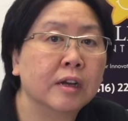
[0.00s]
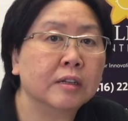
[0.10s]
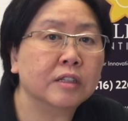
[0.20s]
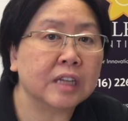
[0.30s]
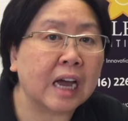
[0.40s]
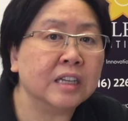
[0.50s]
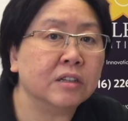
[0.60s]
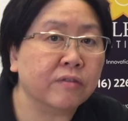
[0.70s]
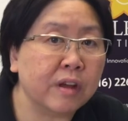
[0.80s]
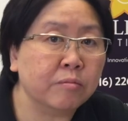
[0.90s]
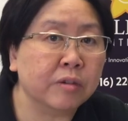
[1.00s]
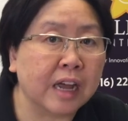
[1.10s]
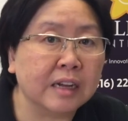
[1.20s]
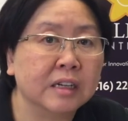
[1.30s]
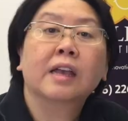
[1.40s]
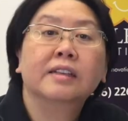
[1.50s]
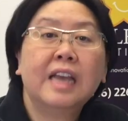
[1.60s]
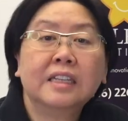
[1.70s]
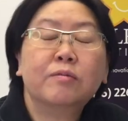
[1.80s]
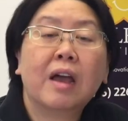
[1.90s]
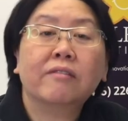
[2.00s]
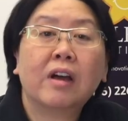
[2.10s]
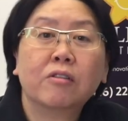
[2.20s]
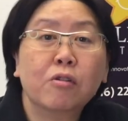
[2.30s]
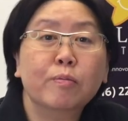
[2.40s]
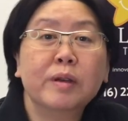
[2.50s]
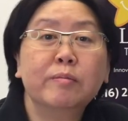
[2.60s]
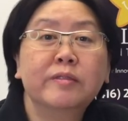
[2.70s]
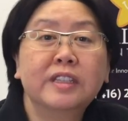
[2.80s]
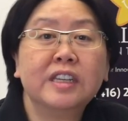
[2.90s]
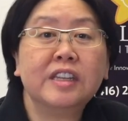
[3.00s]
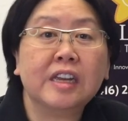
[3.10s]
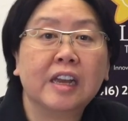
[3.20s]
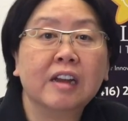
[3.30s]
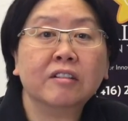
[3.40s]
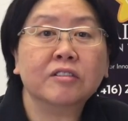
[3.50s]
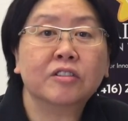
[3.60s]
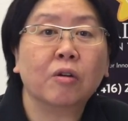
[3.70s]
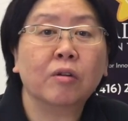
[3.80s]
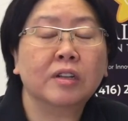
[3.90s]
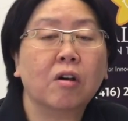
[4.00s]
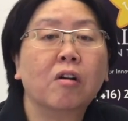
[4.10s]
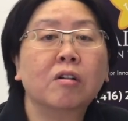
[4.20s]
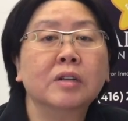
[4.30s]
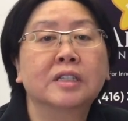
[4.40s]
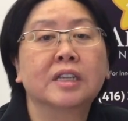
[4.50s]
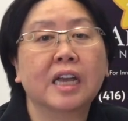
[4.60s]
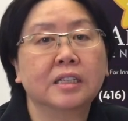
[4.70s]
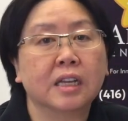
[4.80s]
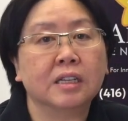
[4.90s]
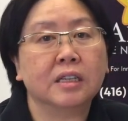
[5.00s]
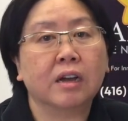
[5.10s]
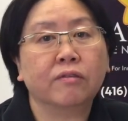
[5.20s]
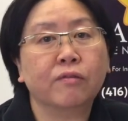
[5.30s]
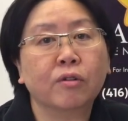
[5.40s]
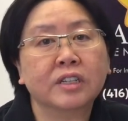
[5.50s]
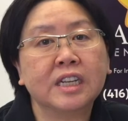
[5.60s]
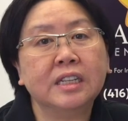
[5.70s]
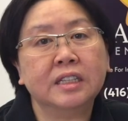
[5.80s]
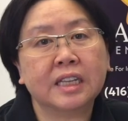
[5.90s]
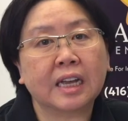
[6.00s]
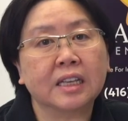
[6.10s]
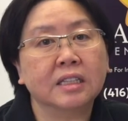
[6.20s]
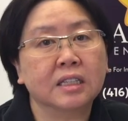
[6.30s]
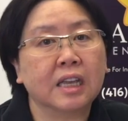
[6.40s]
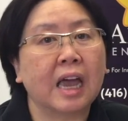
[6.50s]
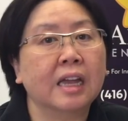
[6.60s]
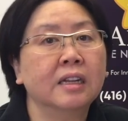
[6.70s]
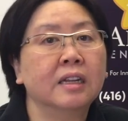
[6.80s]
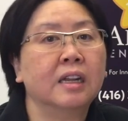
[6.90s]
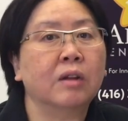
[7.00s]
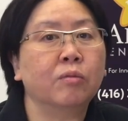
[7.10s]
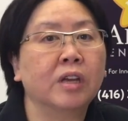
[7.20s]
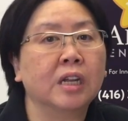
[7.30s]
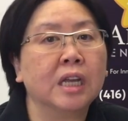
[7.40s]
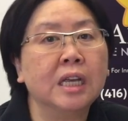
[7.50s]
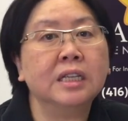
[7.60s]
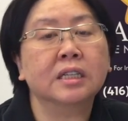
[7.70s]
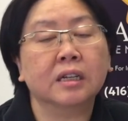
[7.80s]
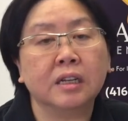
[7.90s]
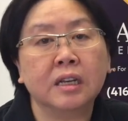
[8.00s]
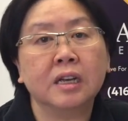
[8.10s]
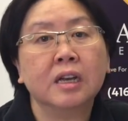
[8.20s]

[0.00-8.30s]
size of implant. Yes, we have our cone beam CT here, so all it takes is a 14-second scan. Then we can easily